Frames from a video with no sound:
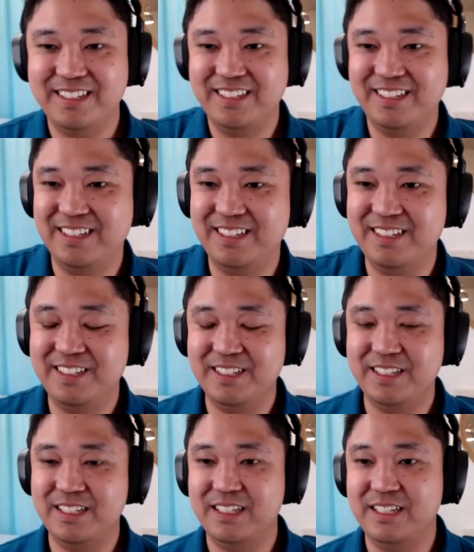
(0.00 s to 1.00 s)

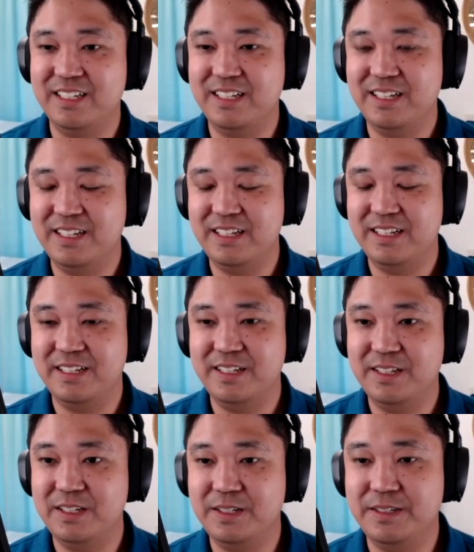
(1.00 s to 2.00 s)

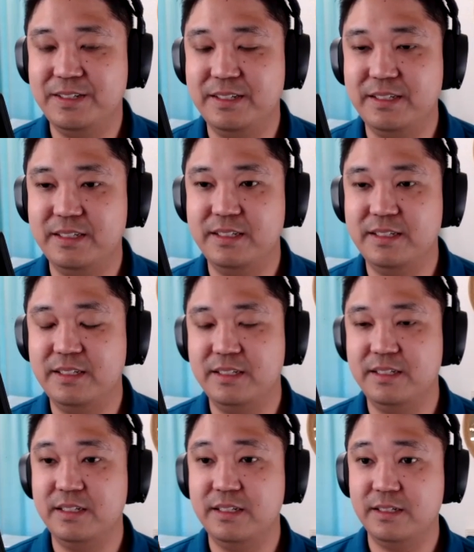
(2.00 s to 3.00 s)

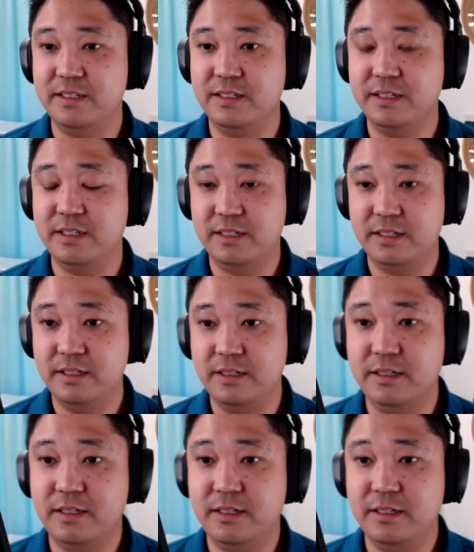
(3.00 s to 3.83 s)
[no speech]